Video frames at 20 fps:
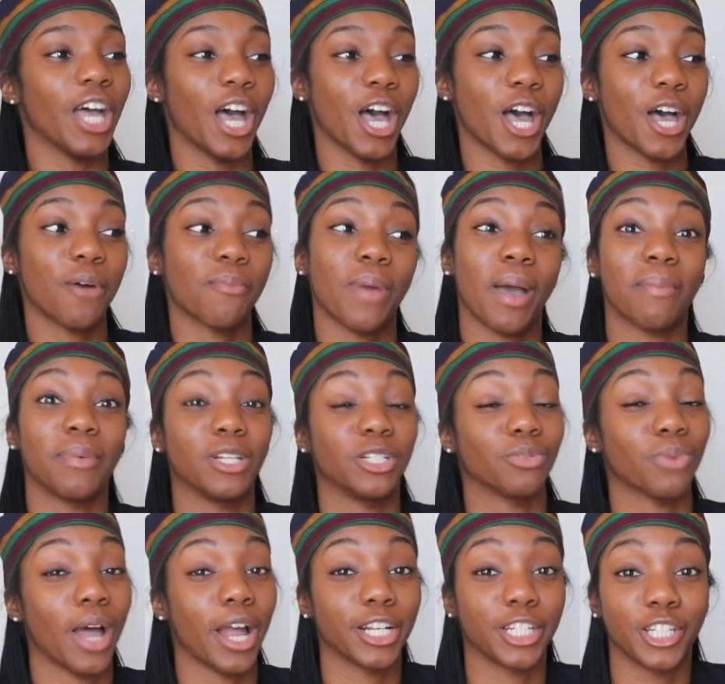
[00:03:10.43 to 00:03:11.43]
Um, I
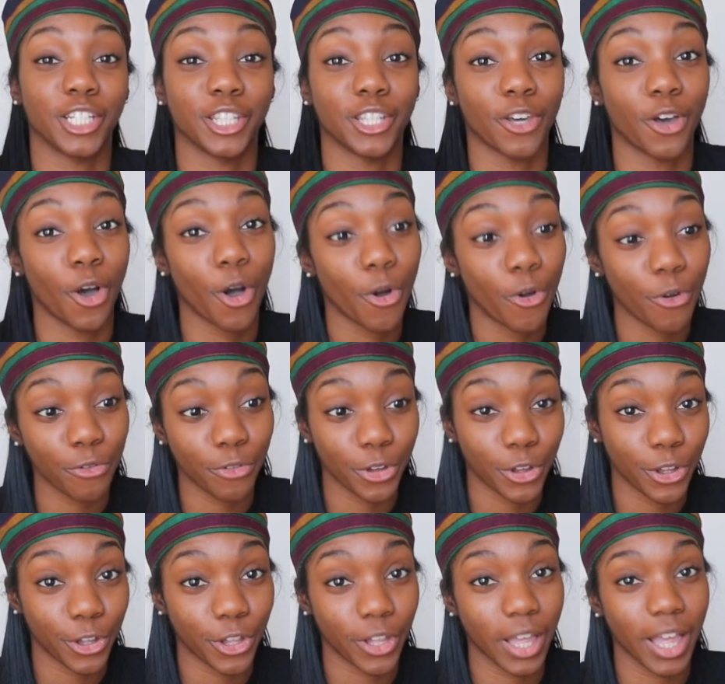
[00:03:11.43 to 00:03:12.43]
binge watched The
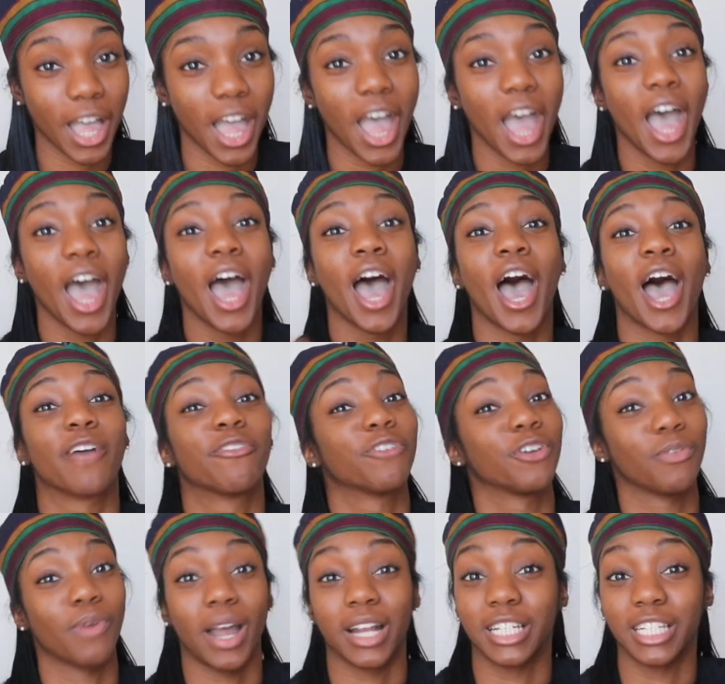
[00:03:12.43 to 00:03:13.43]
Oval, I
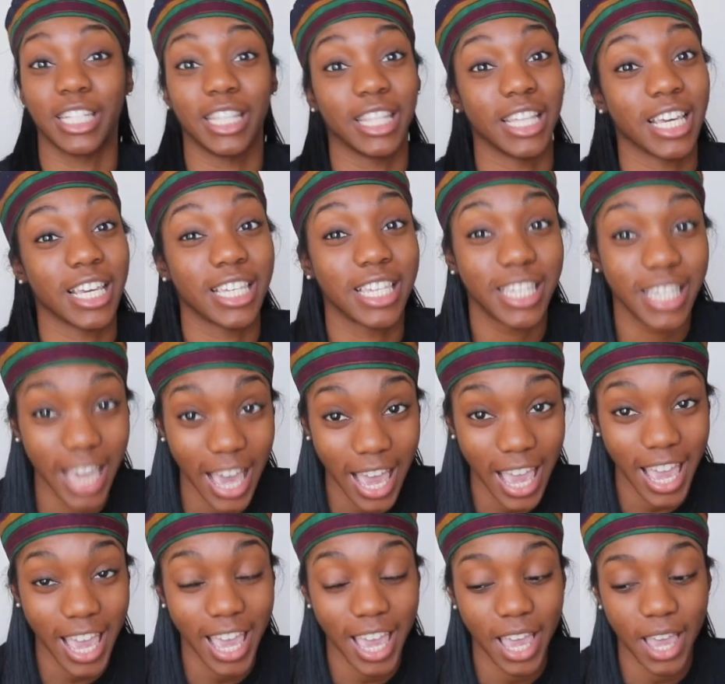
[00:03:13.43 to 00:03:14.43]
rewatched The
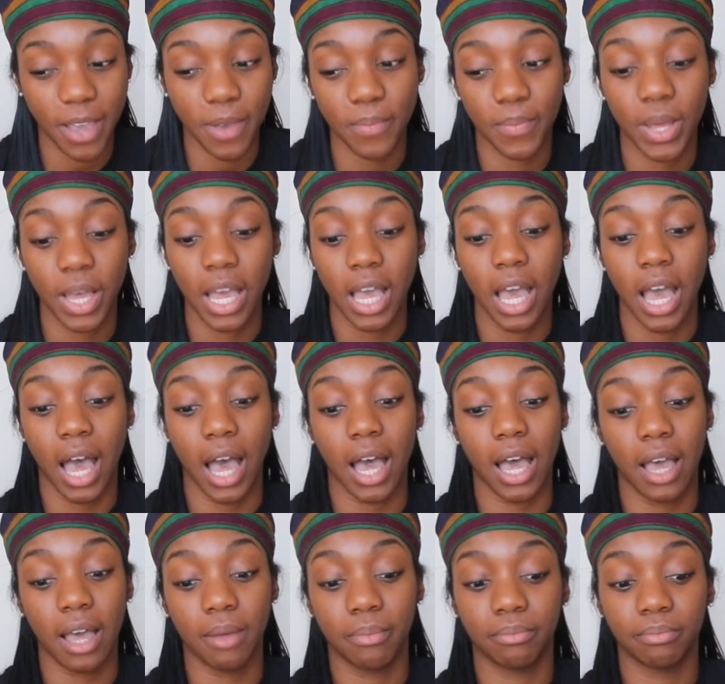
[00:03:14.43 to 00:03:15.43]
Game,
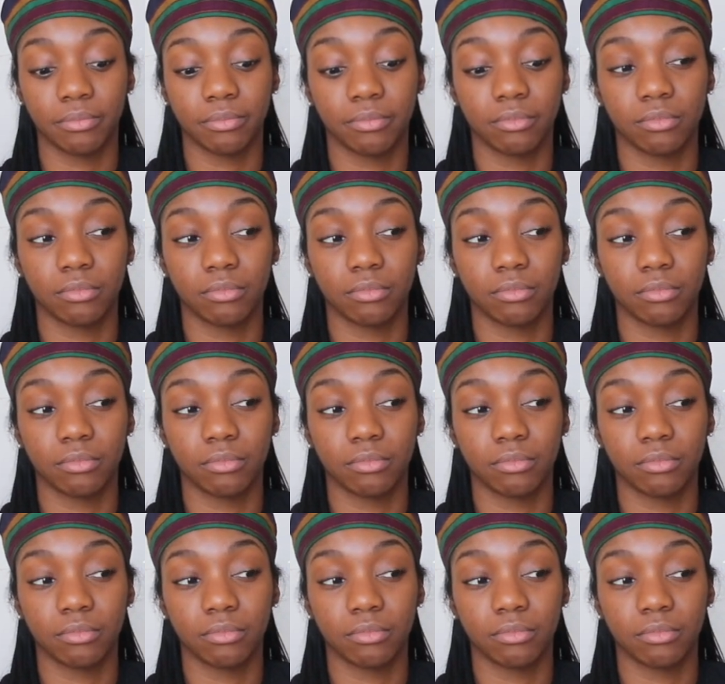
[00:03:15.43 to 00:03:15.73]
um,